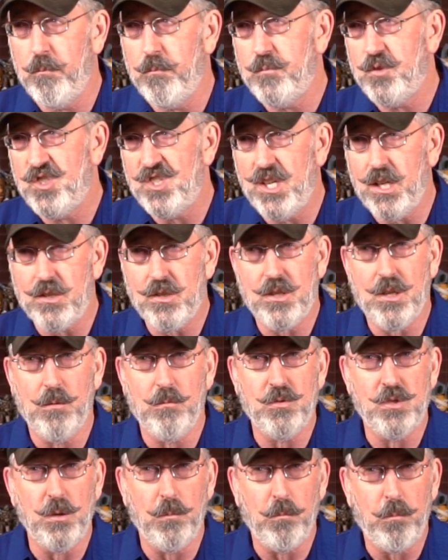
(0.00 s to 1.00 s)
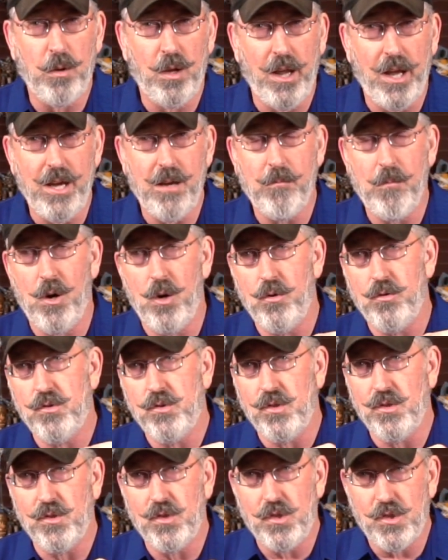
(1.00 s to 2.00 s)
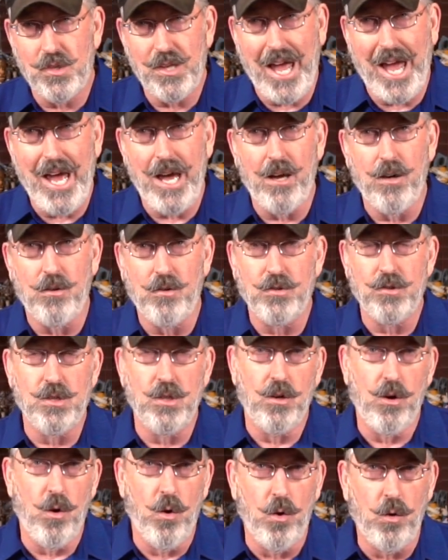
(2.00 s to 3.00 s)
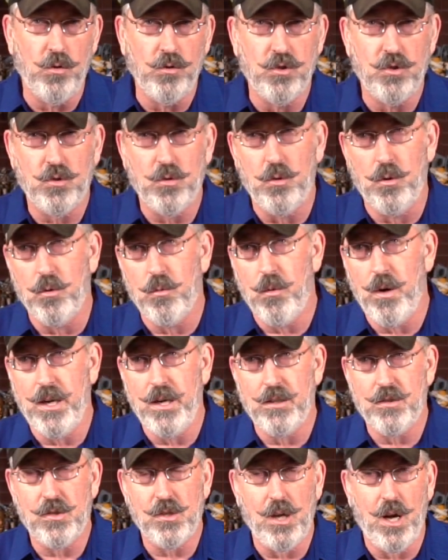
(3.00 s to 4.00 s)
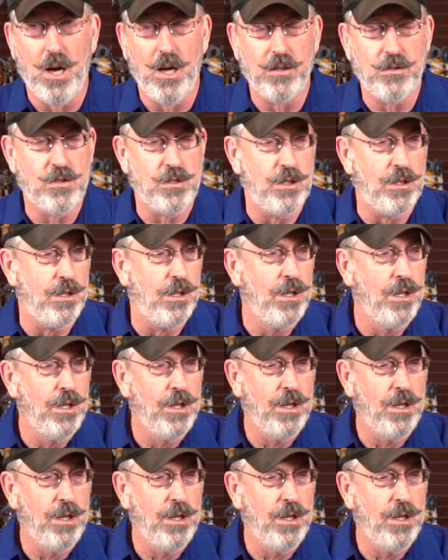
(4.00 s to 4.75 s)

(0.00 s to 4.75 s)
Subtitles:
systems and play modes and styles and old school Renaissance and